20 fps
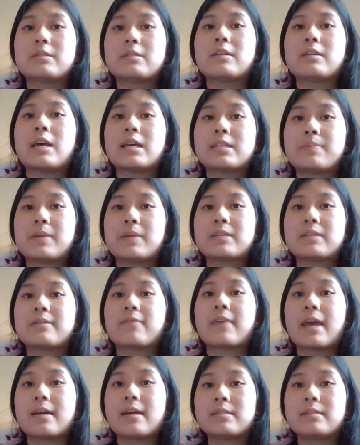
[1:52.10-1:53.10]
to aspects
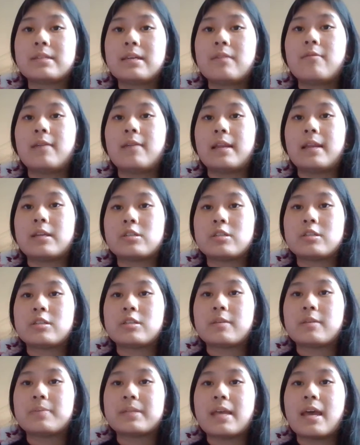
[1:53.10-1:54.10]
of counting,
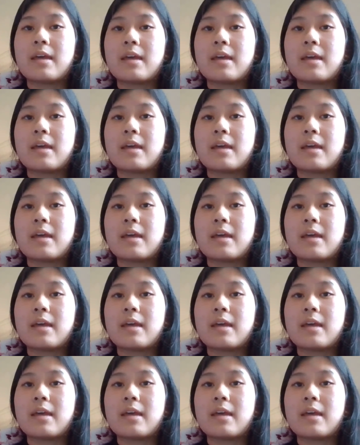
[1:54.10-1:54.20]
relationships,